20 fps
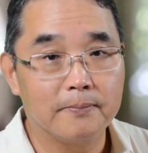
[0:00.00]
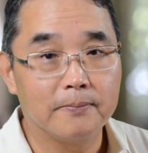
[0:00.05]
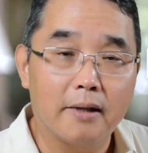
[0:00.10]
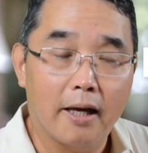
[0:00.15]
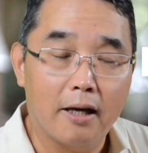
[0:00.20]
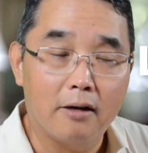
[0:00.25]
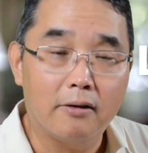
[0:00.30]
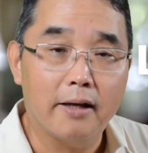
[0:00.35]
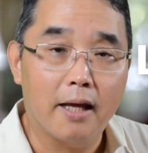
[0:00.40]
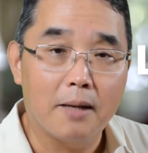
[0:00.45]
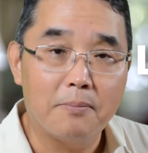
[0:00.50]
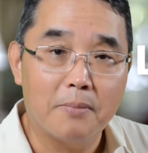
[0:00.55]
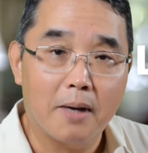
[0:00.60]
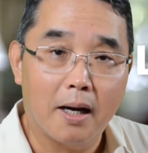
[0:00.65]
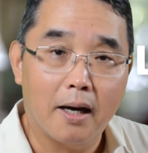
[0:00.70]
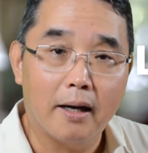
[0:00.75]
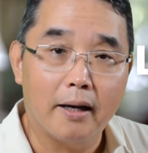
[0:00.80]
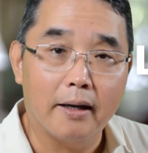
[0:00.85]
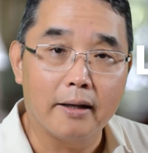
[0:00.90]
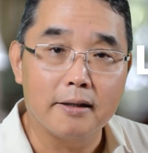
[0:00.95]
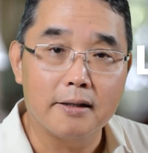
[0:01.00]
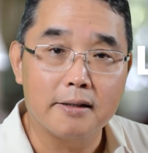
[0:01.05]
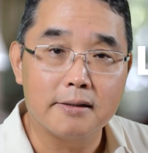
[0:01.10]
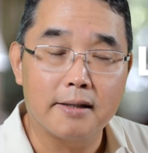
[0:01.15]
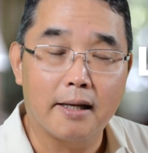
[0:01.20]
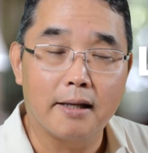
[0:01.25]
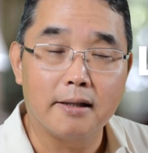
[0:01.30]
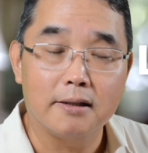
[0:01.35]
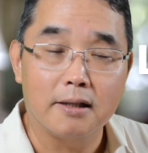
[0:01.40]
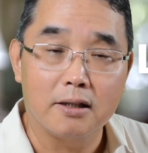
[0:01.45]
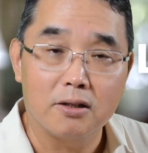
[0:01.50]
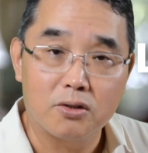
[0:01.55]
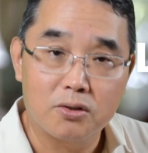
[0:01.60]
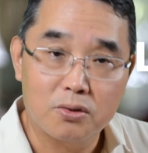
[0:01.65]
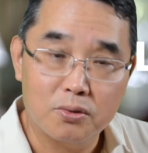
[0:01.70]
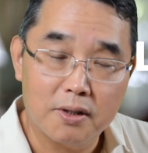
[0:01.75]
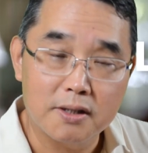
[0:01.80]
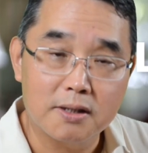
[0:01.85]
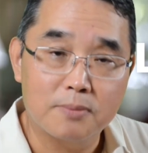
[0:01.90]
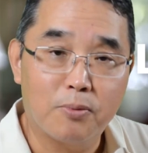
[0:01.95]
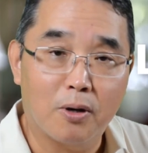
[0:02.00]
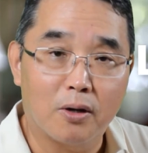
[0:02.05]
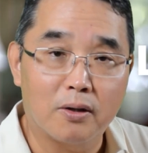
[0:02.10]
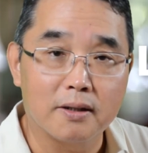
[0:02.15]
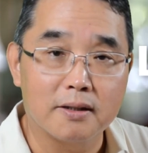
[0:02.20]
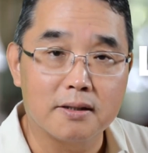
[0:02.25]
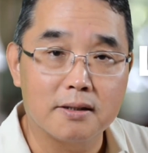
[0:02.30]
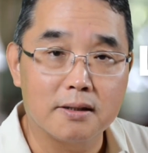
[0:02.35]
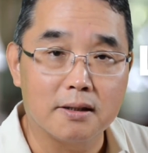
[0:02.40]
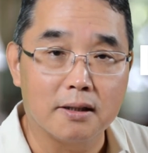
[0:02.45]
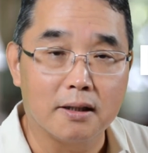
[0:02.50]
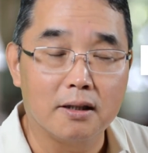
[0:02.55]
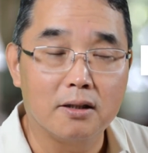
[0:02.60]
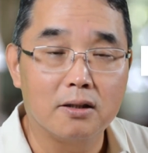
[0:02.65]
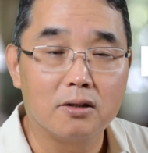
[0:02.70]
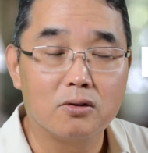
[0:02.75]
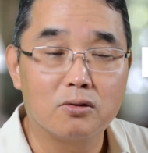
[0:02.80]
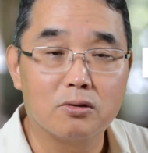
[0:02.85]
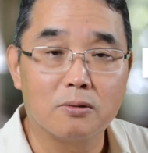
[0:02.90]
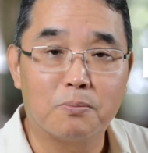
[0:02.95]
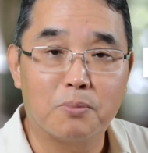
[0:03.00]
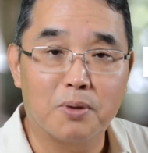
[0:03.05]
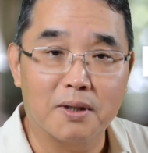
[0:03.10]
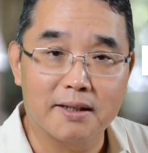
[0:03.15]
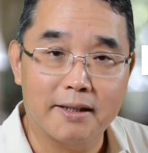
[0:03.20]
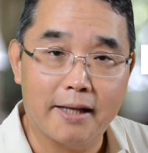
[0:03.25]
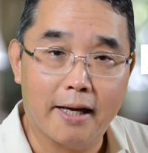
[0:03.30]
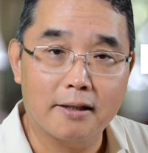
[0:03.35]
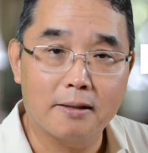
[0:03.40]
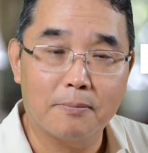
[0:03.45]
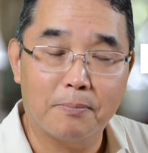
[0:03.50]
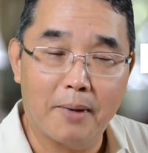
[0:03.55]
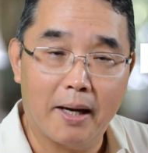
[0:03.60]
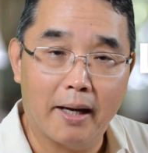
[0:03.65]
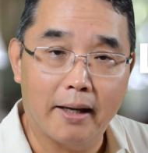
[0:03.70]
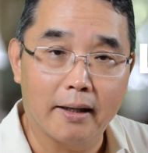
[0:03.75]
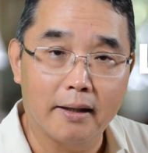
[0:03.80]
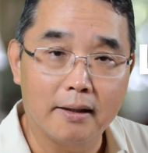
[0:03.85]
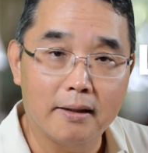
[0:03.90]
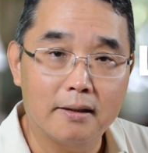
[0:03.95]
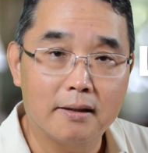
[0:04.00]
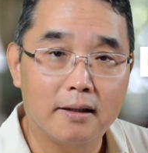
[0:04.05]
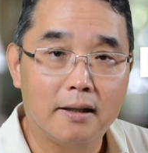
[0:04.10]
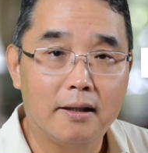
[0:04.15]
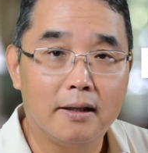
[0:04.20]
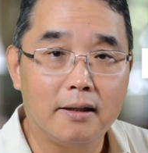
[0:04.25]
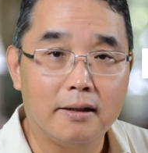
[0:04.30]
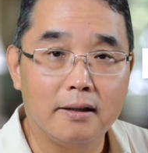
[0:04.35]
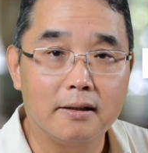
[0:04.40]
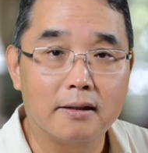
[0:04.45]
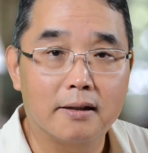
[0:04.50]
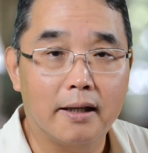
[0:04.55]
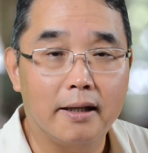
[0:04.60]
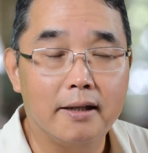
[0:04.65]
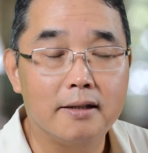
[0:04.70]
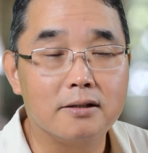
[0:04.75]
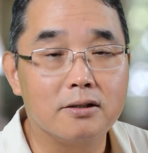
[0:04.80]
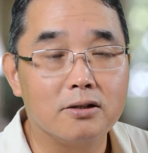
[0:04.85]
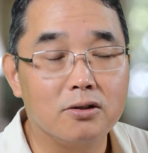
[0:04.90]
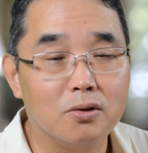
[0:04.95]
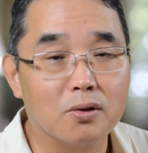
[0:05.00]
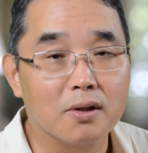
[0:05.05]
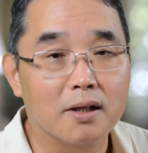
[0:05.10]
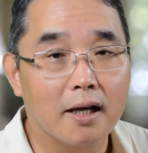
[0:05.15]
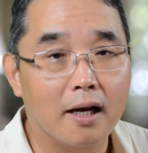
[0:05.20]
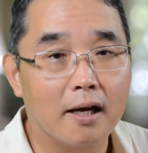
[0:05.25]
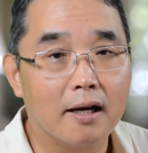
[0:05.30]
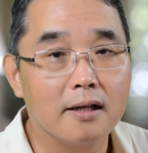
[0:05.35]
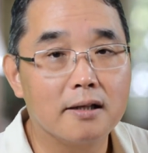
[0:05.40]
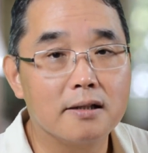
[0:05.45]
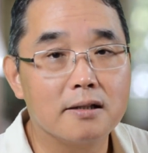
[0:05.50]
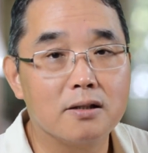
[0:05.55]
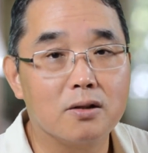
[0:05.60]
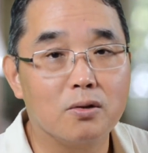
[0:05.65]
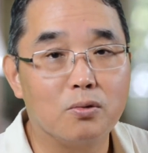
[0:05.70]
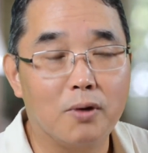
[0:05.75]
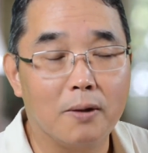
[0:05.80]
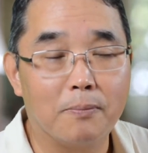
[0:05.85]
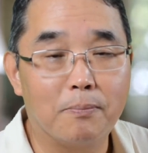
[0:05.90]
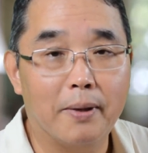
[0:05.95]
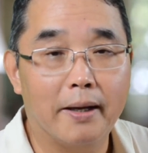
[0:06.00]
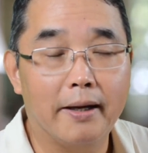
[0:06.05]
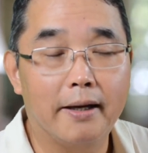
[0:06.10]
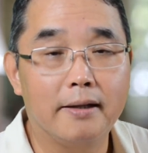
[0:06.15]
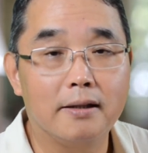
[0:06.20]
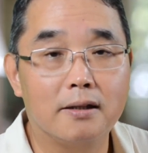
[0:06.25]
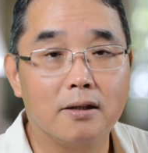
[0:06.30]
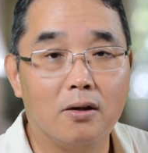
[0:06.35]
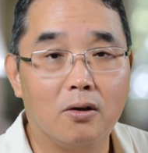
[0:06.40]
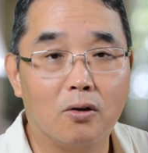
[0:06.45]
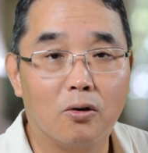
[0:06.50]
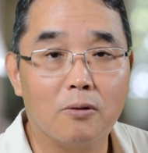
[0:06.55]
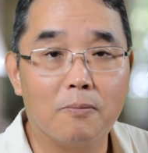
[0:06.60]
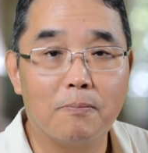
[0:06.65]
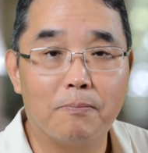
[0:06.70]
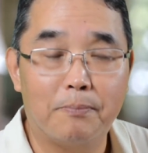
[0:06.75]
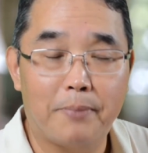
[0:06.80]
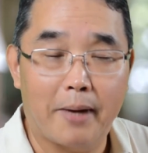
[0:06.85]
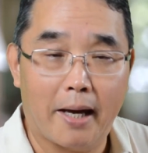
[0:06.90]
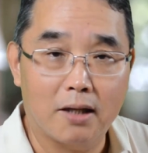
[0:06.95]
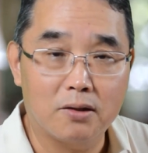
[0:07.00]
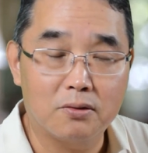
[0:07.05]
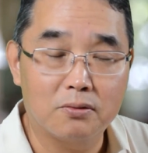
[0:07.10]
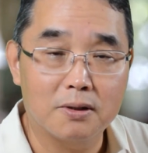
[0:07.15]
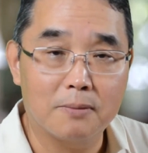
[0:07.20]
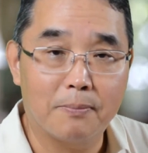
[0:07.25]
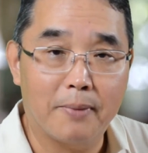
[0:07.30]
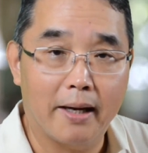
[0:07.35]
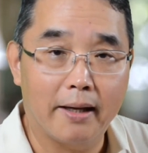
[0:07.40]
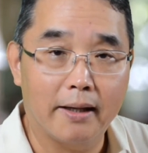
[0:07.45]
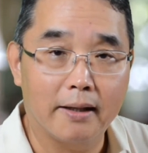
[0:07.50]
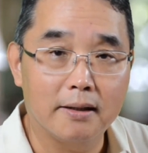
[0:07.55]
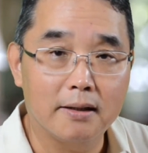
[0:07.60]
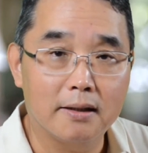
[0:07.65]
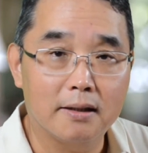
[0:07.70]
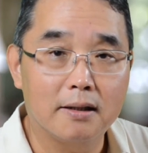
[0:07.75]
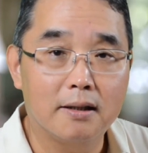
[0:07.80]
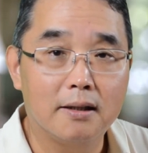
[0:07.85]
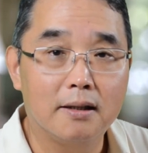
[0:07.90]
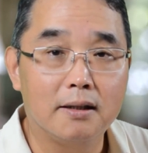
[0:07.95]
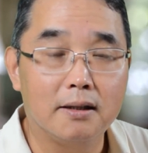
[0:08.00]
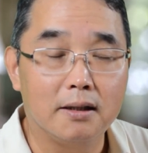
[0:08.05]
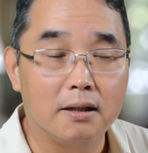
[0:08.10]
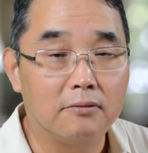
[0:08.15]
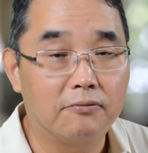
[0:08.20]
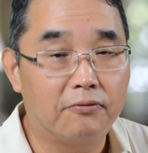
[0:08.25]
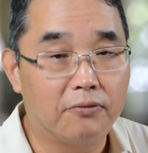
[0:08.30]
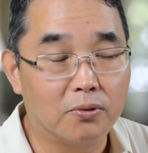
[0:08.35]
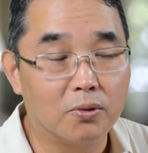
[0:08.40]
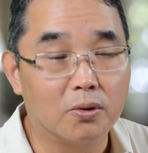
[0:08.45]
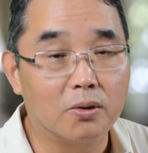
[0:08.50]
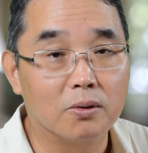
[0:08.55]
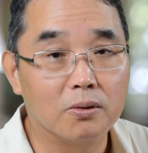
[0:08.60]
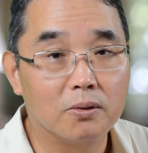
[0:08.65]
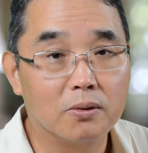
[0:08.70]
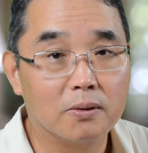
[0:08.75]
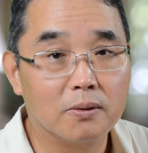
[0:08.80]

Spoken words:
LMI is an insurance policy to protect the bank in case you can't repay the loan back to the bank in full.